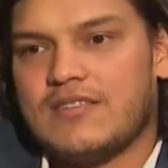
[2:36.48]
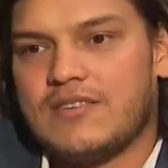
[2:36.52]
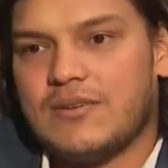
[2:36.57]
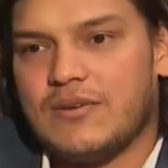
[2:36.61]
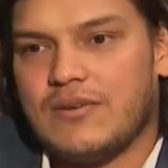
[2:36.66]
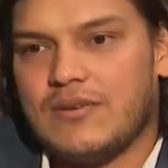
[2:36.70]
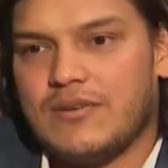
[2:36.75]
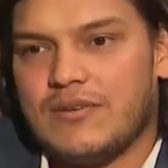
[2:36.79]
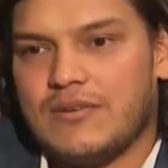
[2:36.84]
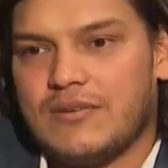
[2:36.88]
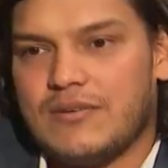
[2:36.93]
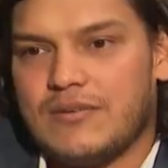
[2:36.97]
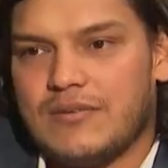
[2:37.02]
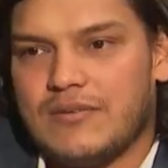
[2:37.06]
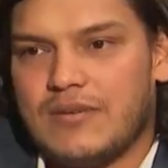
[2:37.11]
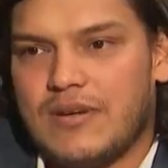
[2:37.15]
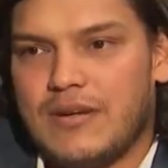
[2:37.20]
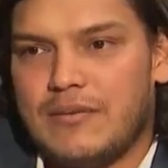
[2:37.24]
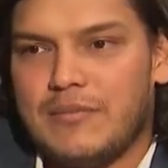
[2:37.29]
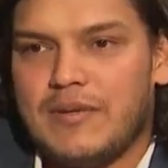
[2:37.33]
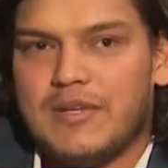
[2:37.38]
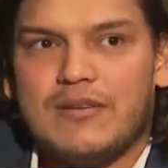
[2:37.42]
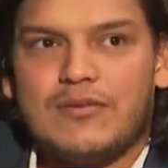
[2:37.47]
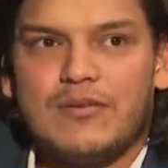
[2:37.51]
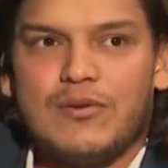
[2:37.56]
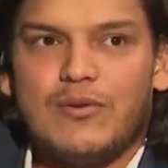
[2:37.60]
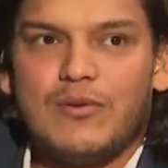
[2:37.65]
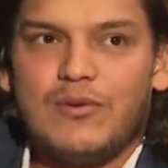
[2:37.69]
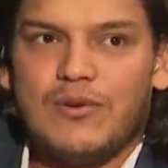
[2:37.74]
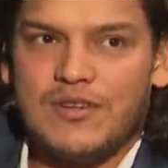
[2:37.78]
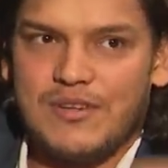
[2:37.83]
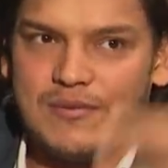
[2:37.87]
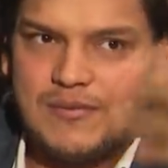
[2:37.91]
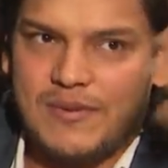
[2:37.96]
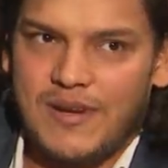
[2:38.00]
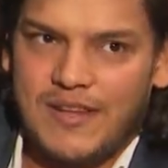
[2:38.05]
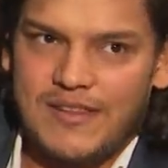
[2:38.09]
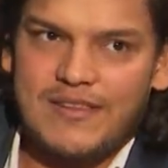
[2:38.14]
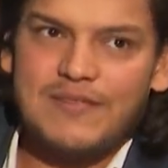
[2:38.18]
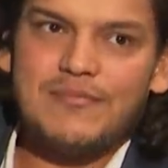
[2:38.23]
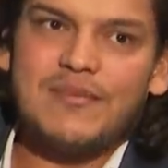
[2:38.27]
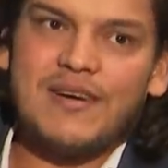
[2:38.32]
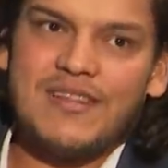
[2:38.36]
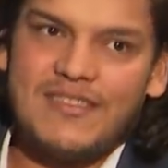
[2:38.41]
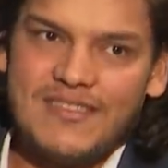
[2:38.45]
so I mean older
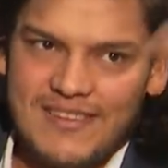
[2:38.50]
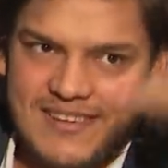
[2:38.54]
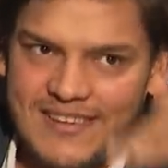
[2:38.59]
brother, but